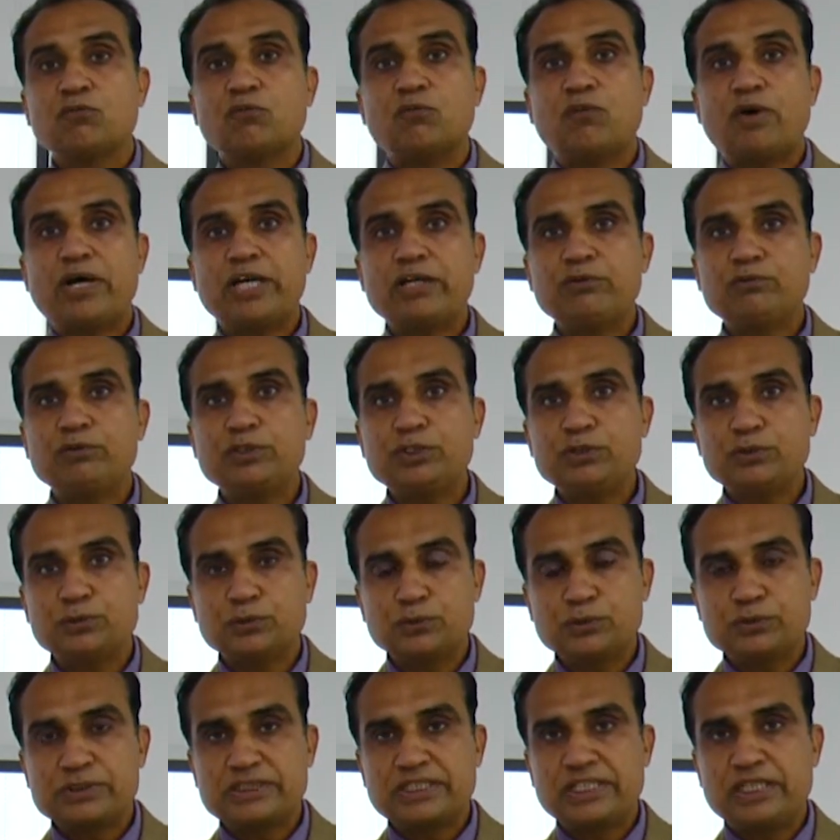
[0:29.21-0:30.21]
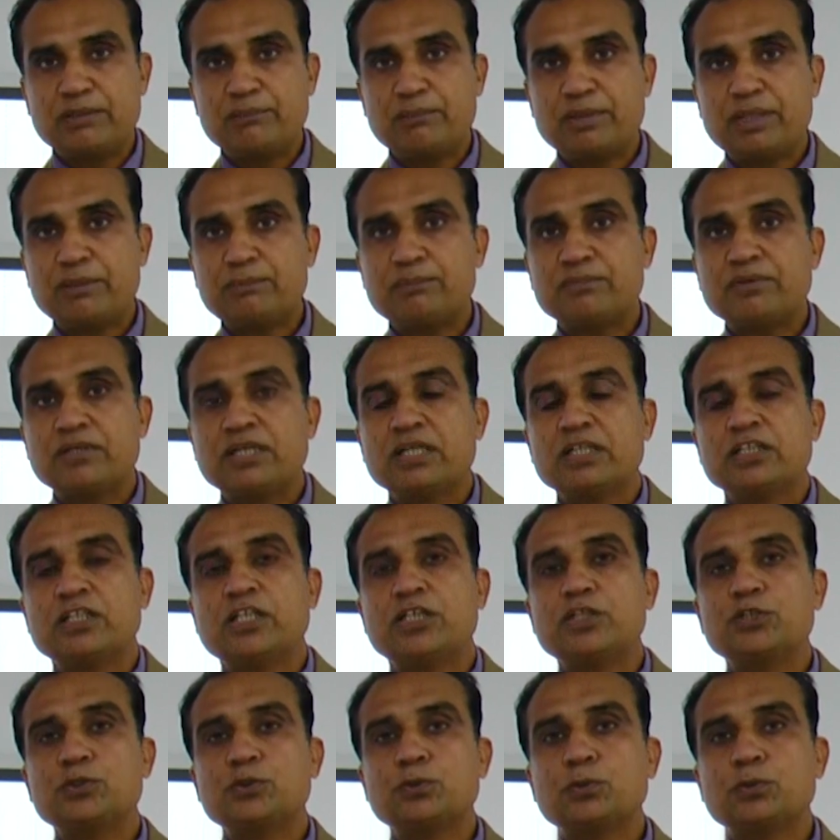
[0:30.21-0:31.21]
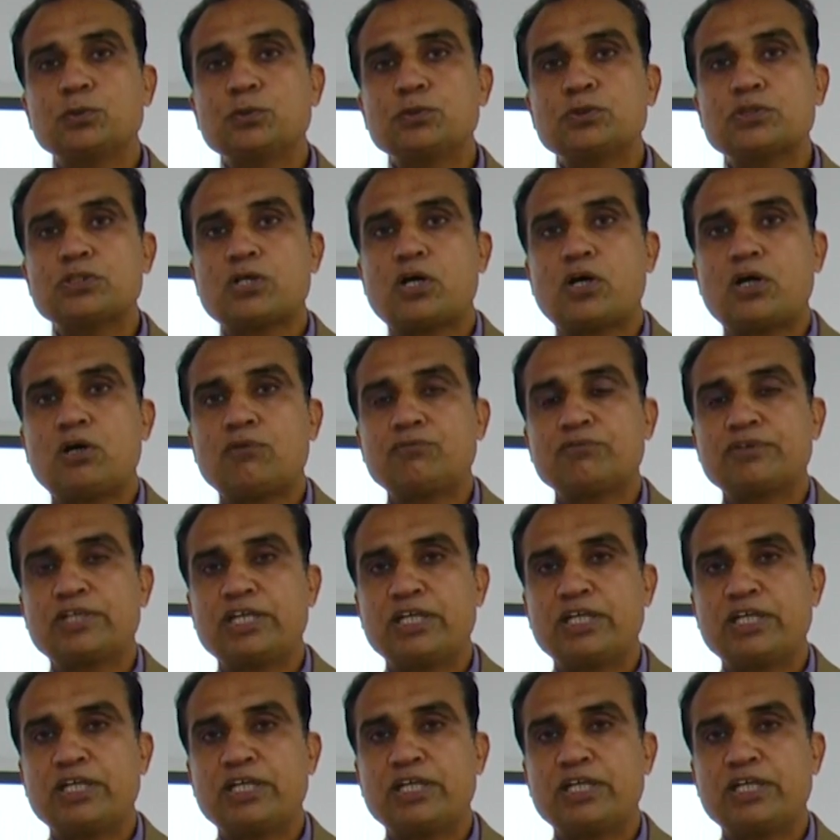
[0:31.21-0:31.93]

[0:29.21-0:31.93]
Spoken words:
Why we use K map? The use of